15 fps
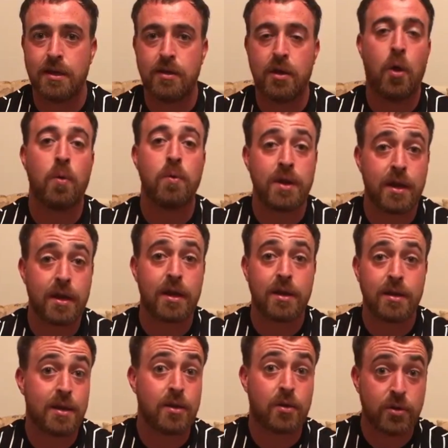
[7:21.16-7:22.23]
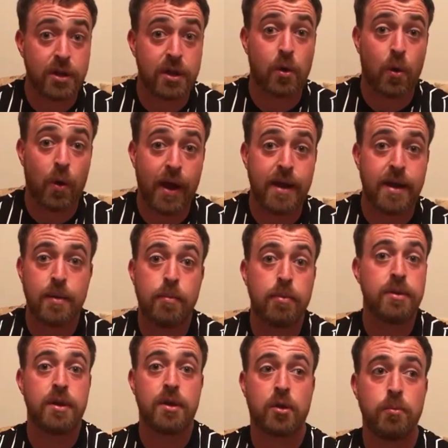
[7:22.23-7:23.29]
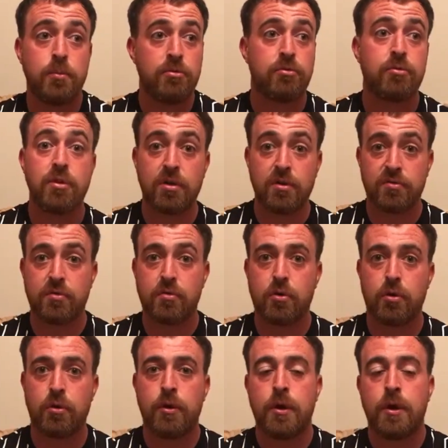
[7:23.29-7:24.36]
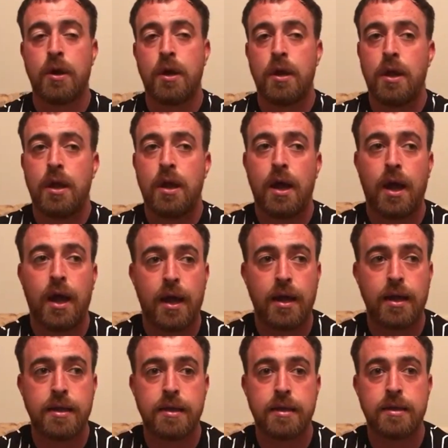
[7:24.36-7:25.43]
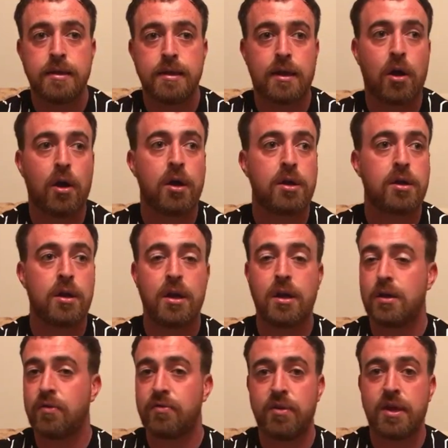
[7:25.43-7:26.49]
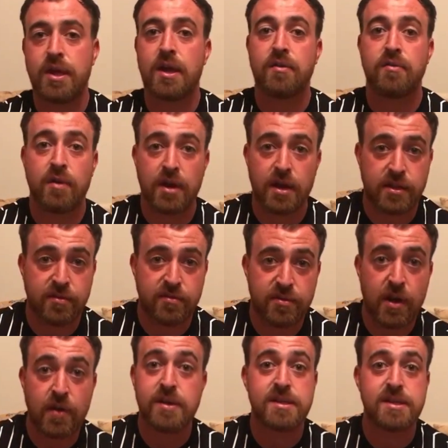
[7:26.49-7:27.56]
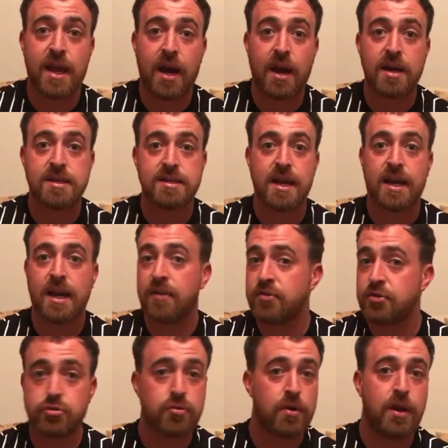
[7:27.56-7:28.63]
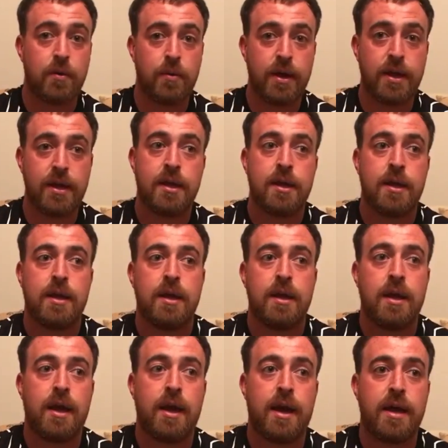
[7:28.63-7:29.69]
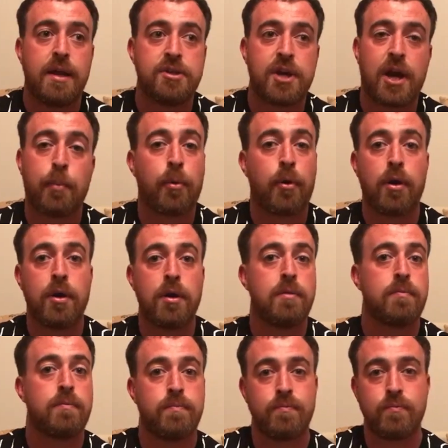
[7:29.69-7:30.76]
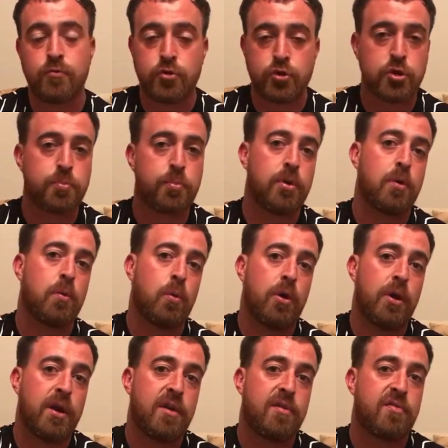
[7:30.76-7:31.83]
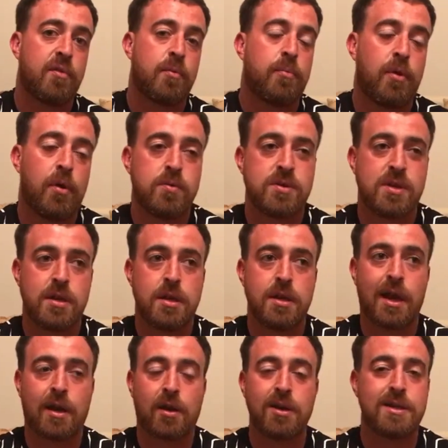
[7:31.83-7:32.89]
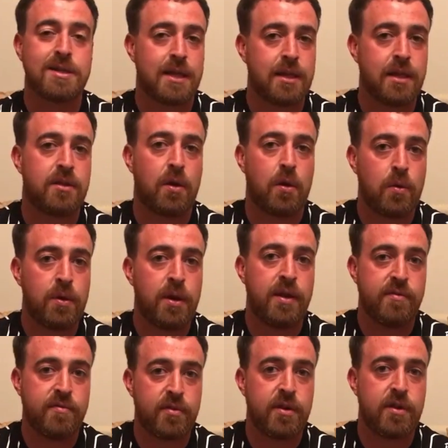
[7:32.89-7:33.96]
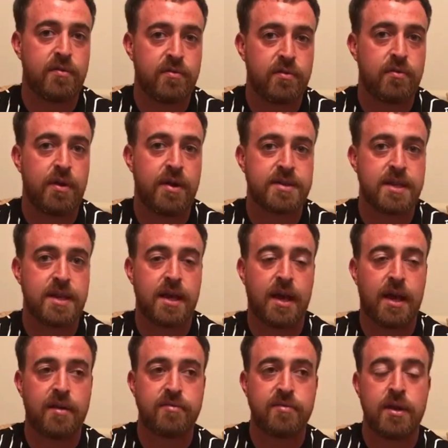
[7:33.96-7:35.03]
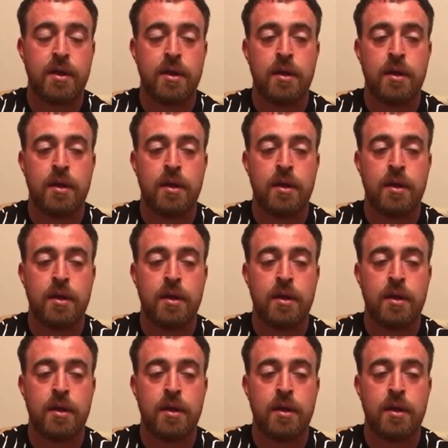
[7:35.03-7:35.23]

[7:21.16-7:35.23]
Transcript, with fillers: not only are they, they, could they go ahead here, but it could be three or four. And they got a, a free kick at the very start of the second half straight away, and Jack Byrne just put it wide at the front post, and that kind of set the tone then for for the rest of the half